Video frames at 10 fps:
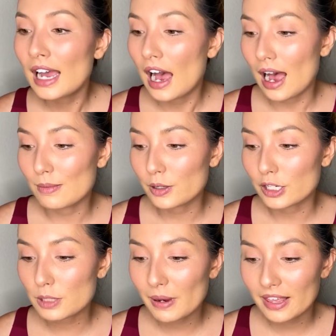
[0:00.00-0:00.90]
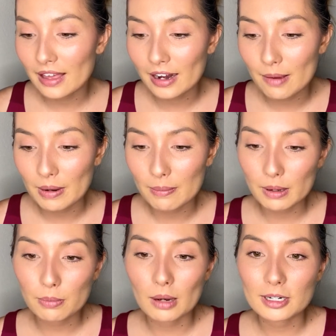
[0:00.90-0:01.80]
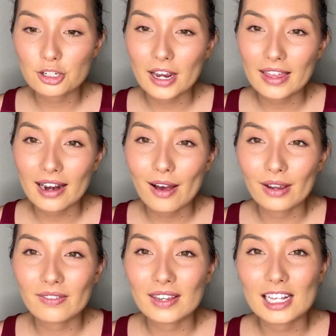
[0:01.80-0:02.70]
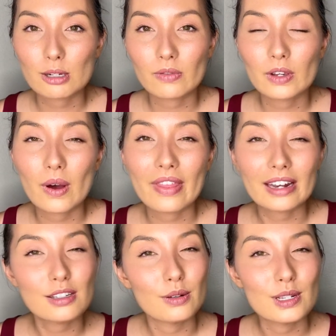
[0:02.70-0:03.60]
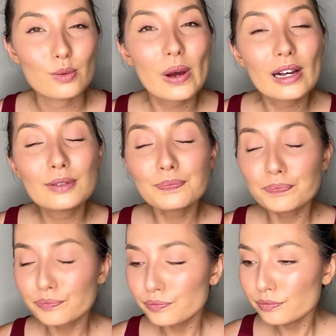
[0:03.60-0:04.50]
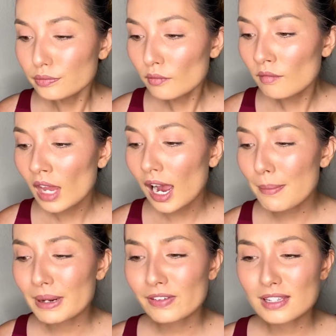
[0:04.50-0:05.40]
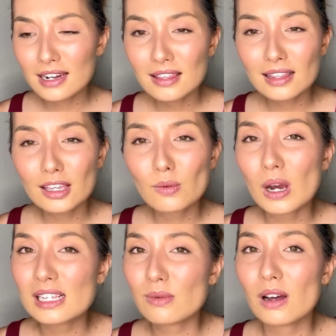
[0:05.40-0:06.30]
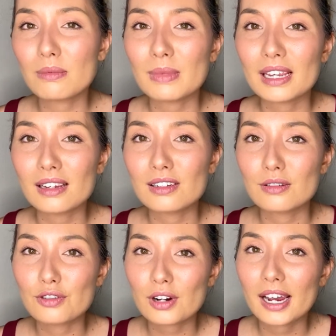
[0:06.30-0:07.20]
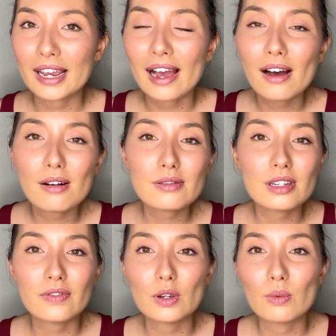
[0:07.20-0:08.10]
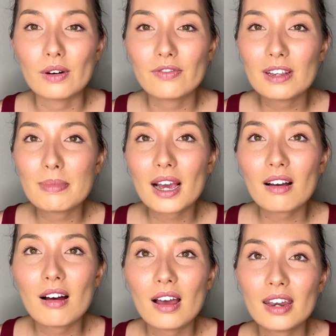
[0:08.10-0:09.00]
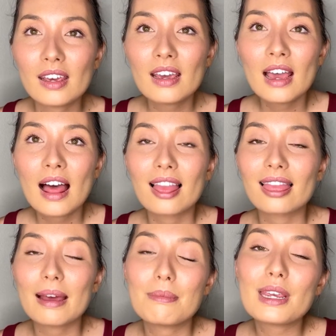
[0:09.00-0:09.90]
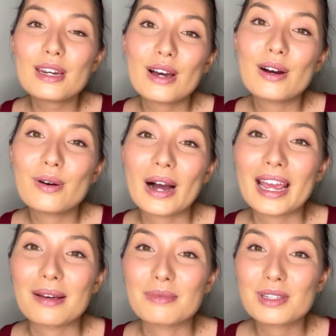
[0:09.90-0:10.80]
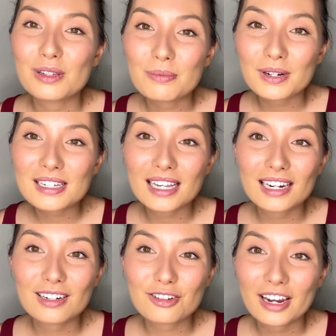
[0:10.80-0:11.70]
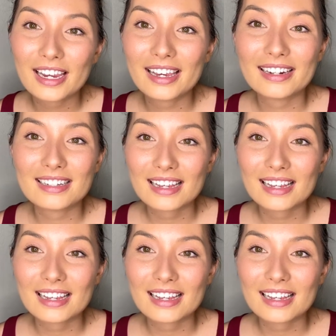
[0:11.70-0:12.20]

Um, so I just picked that up and I'm gonna probably try that out and give you guys a review on that soon as well. Um, but if there's anything that you guys want me to try out, if you want feedback on, let me know. I am super excited to try it.